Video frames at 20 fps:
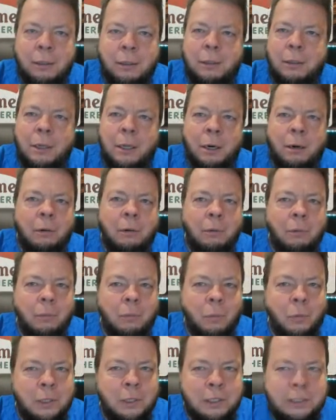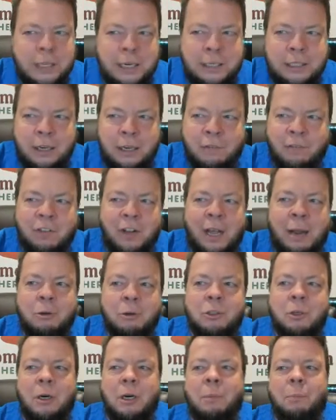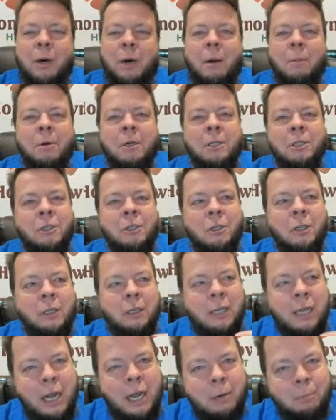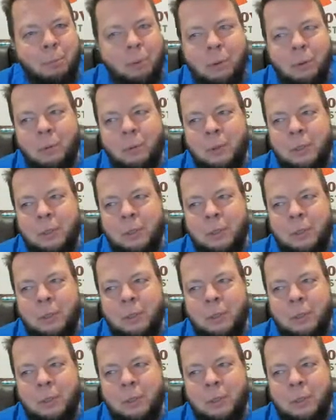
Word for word: you know, with its anti-inflammatory properties or the catalpol